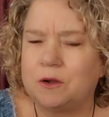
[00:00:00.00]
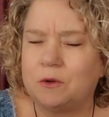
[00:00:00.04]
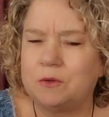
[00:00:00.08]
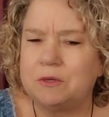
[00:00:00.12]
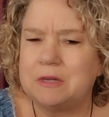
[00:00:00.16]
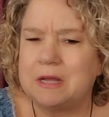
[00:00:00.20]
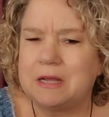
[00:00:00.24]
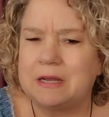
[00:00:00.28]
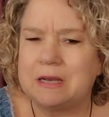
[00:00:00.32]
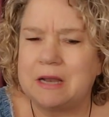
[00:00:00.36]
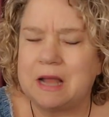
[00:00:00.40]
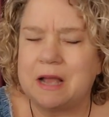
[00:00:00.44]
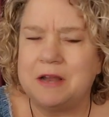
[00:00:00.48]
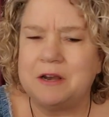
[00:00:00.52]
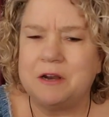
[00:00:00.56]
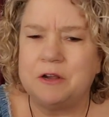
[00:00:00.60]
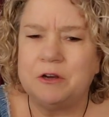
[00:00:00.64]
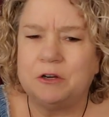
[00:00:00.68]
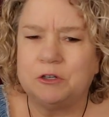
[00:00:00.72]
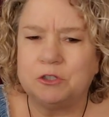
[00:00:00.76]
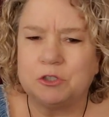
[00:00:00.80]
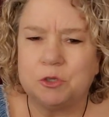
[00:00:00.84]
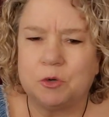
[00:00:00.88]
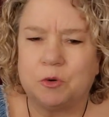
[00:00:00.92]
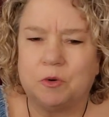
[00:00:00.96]
Hold on. I know
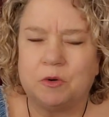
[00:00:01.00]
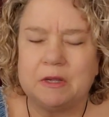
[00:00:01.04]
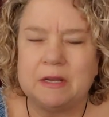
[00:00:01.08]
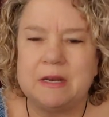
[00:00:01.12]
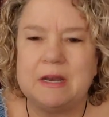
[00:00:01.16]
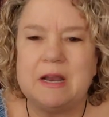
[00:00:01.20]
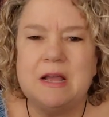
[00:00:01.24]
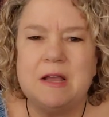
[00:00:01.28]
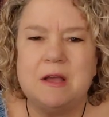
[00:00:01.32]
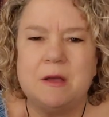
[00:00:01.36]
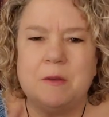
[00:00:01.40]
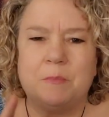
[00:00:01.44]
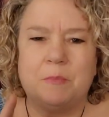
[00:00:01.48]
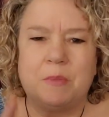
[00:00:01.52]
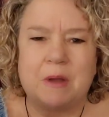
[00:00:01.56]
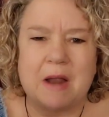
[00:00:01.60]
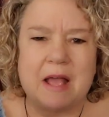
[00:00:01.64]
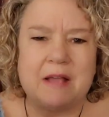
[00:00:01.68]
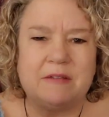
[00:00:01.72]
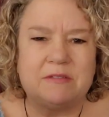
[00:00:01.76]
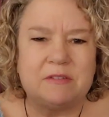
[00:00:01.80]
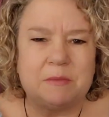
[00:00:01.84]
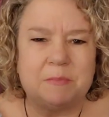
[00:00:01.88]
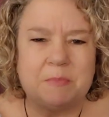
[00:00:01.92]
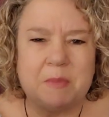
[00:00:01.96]
you're scrolling, but I
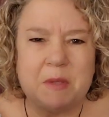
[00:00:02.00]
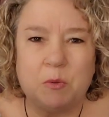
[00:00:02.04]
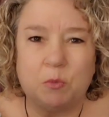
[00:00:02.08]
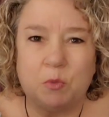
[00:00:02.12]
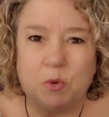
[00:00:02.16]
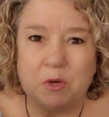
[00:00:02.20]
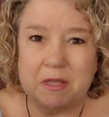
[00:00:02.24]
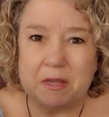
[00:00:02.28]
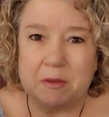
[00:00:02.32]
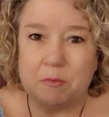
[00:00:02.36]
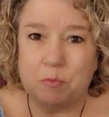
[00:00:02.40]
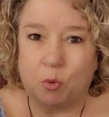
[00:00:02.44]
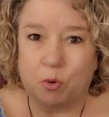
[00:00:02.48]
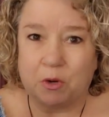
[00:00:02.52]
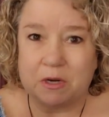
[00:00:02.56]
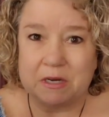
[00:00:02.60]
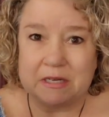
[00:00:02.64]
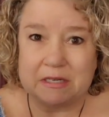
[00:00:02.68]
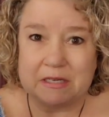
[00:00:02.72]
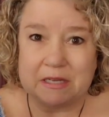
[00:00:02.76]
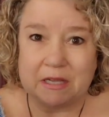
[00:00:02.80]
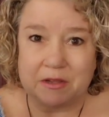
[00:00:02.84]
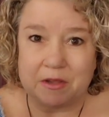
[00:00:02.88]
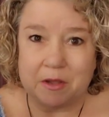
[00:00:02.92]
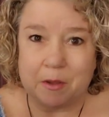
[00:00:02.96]
have something really important
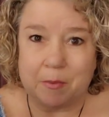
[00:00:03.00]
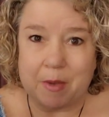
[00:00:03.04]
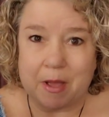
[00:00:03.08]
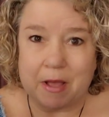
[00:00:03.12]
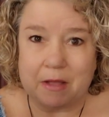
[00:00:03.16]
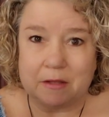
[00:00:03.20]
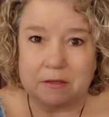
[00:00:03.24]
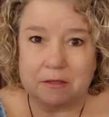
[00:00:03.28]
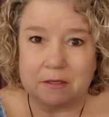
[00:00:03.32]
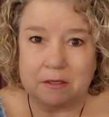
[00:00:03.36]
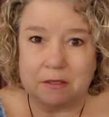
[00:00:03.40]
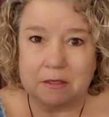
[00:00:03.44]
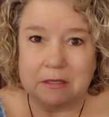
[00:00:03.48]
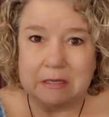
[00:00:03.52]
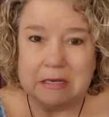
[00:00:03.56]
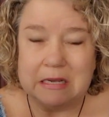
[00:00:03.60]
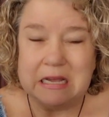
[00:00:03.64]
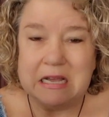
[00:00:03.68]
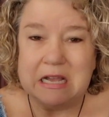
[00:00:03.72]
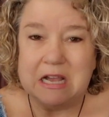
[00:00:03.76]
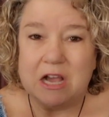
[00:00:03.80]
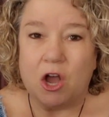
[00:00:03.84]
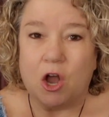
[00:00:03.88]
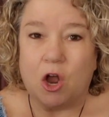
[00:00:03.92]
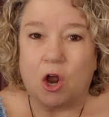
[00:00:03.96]
to tell you about.
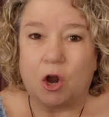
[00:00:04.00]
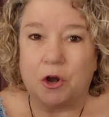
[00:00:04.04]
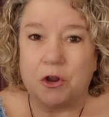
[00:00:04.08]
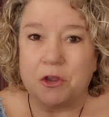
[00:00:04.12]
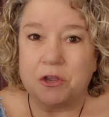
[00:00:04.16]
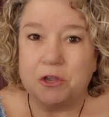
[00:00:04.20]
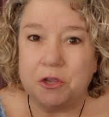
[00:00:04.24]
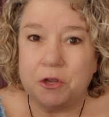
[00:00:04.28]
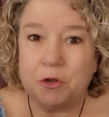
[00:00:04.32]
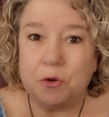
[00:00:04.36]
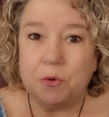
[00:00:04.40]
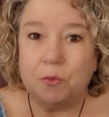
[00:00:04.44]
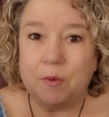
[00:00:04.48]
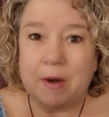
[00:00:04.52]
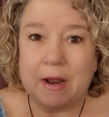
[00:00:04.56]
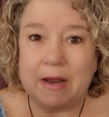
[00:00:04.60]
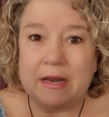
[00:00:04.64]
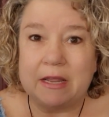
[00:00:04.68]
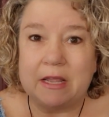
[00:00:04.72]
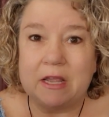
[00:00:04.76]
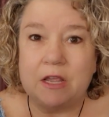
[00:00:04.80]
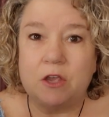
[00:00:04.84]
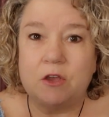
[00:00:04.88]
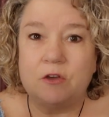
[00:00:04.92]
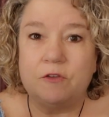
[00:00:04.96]
Are you
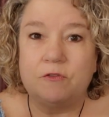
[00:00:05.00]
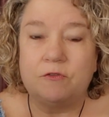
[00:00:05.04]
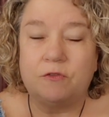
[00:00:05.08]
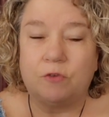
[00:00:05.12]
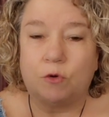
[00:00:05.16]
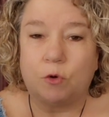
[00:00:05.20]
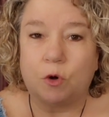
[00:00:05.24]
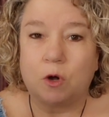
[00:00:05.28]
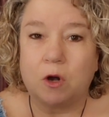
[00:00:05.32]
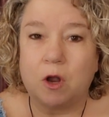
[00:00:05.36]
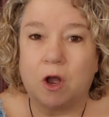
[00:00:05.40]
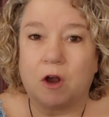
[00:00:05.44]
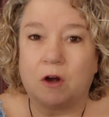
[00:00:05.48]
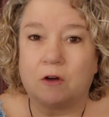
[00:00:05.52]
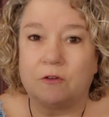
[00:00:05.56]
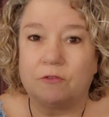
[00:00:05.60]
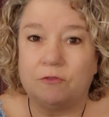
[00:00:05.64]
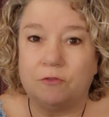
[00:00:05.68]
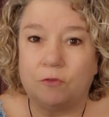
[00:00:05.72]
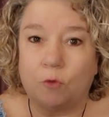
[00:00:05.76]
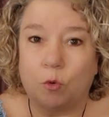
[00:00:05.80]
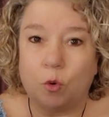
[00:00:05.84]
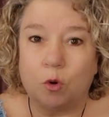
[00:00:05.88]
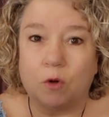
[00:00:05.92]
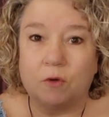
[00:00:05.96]
ready for our
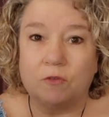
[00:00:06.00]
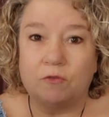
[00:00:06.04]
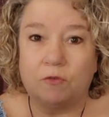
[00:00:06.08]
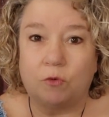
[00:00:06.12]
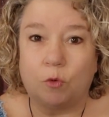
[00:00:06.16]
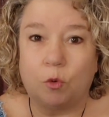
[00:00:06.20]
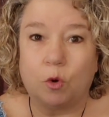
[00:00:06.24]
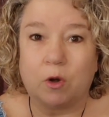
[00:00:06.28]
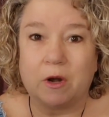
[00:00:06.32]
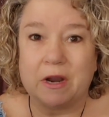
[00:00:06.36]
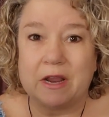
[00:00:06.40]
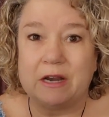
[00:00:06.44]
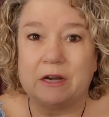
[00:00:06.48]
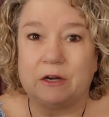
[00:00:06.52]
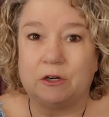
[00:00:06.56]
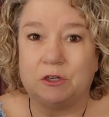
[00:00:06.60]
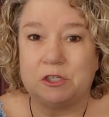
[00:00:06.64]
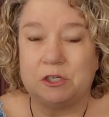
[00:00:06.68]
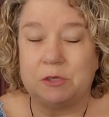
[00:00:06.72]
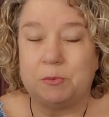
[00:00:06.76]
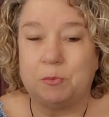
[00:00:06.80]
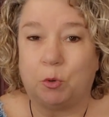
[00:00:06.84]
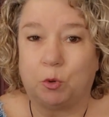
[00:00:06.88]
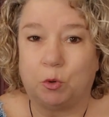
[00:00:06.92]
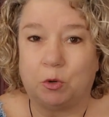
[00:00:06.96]
4-4
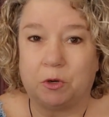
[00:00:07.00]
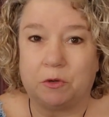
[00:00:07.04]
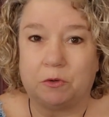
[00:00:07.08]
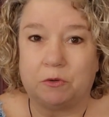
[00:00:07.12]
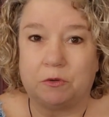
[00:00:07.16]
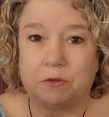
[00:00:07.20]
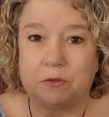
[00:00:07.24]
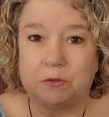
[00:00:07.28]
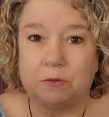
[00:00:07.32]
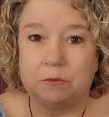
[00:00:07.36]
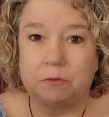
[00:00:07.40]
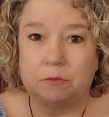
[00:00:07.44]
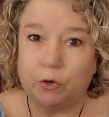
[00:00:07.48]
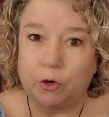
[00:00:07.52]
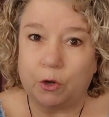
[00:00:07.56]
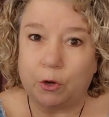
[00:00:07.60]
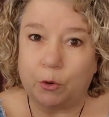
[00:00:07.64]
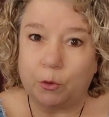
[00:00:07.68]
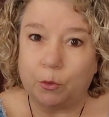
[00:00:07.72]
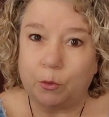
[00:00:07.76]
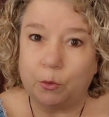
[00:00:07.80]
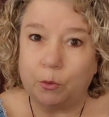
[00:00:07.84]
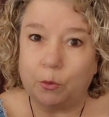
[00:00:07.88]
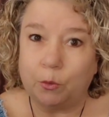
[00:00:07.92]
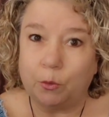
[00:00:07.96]
energy portal?
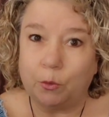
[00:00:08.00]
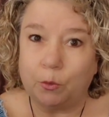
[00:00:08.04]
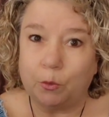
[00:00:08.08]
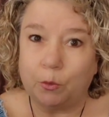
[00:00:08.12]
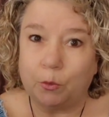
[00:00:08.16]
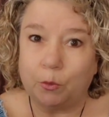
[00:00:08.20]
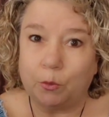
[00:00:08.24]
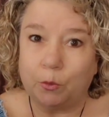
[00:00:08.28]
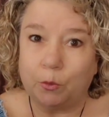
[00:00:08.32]
No?